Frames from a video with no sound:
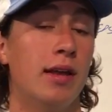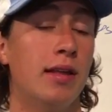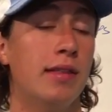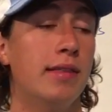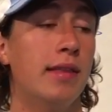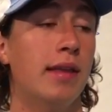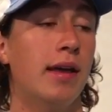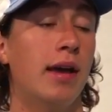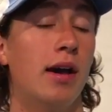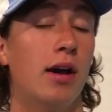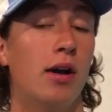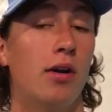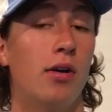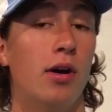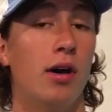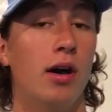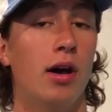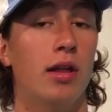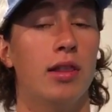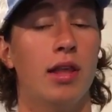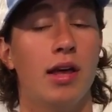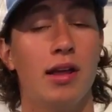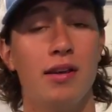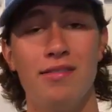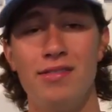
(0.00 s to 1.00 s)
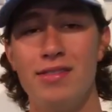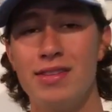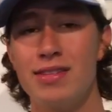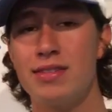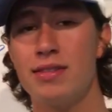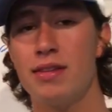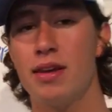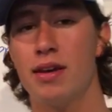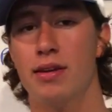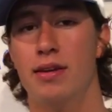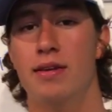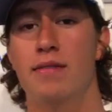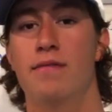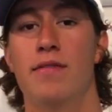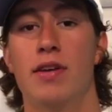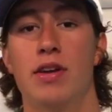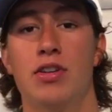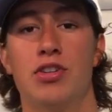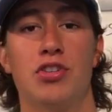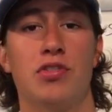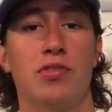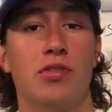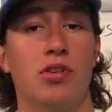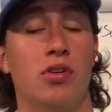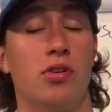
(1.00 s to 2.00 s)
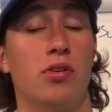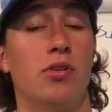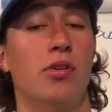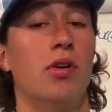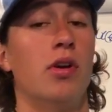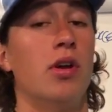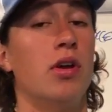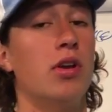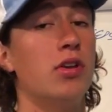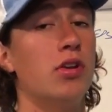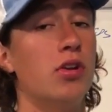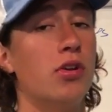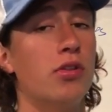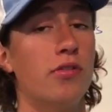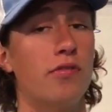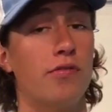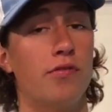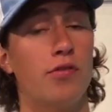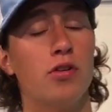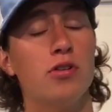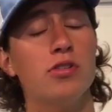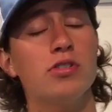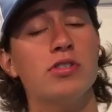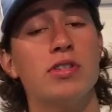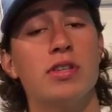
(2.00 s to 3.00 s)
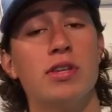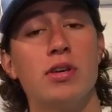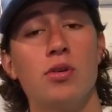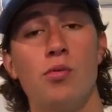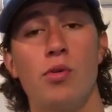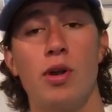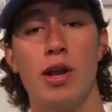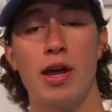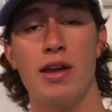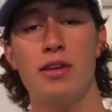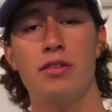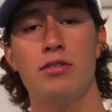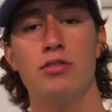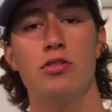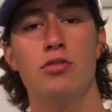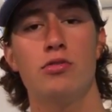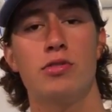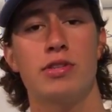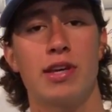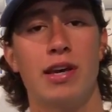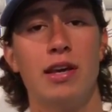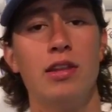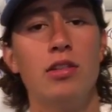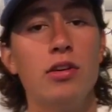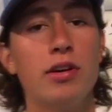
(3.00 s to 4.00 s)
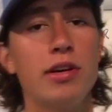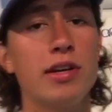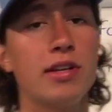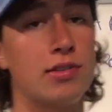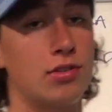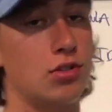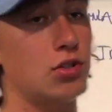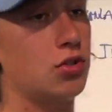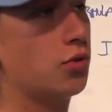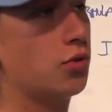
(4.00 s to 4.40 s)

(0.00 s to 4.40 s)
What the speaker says: Now, a lot of it's not conventional. The first thing what I do is I look at